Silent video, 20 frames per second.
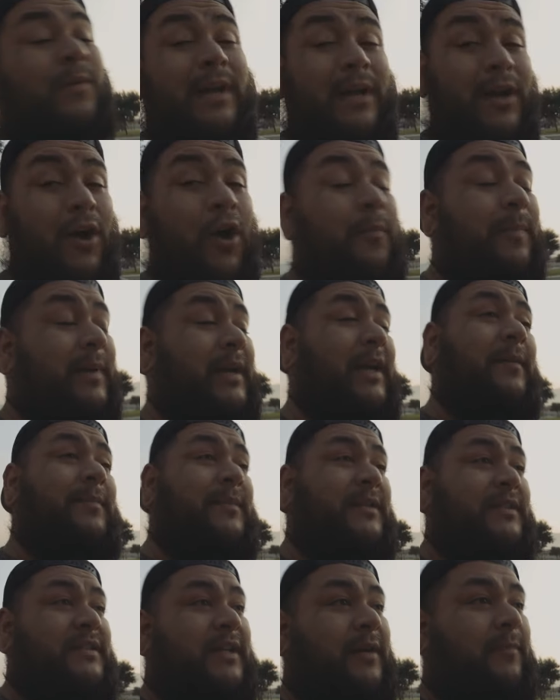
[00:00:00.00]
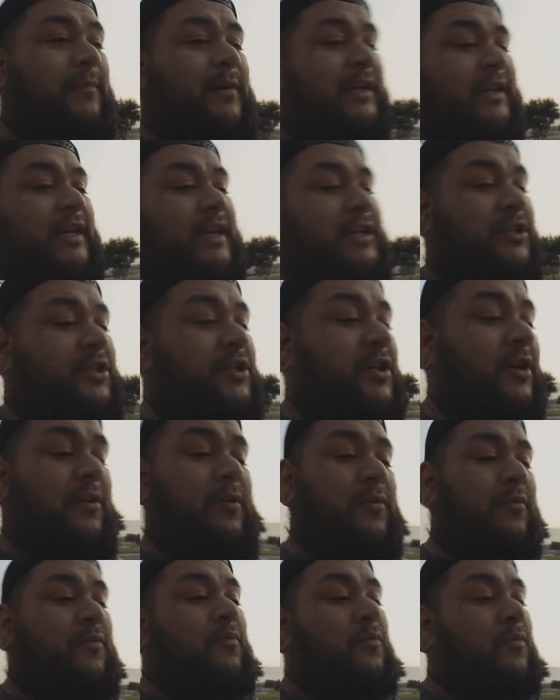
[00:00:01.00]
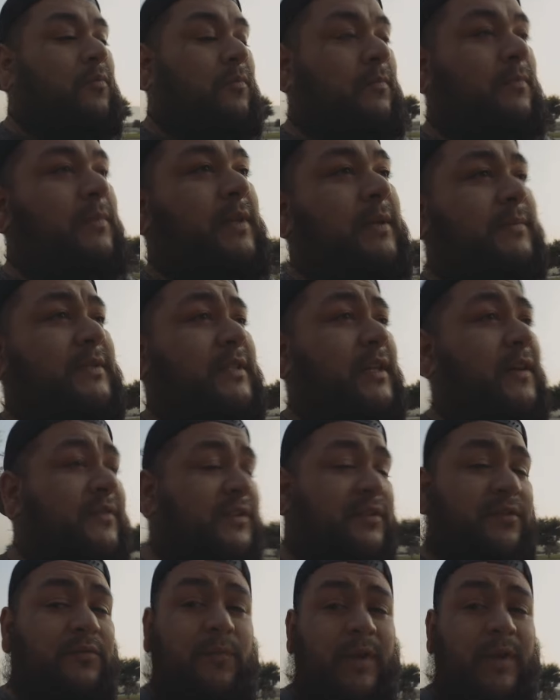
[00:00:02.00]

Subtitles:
want to open up to someone and show themselves as